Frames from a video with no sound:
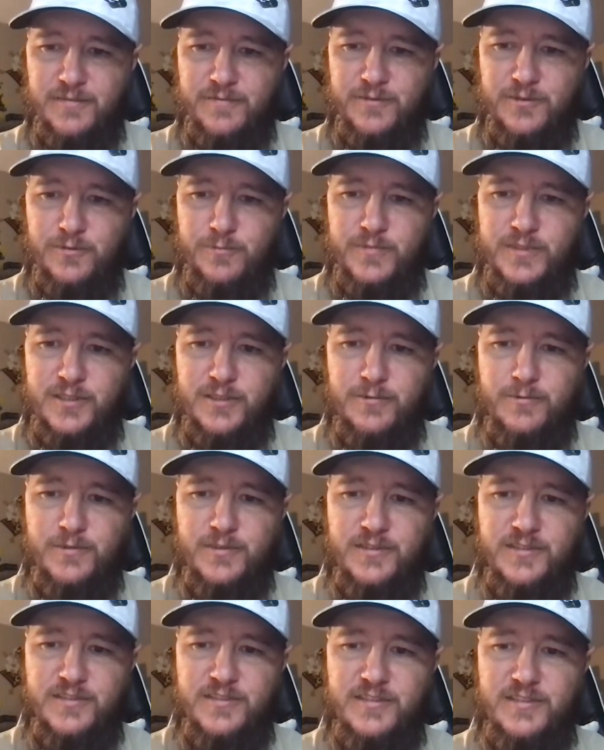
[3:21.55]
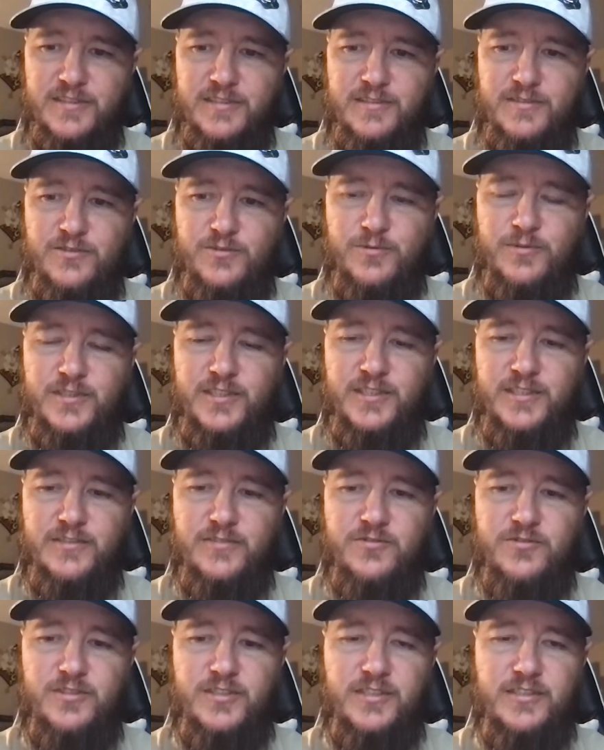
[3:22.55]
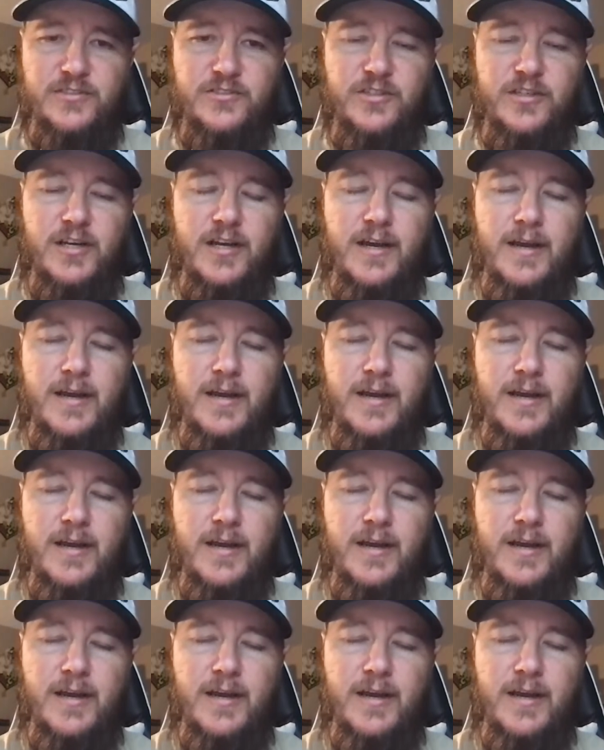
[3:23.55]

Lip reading: a few bigger ones in the 20-inch range.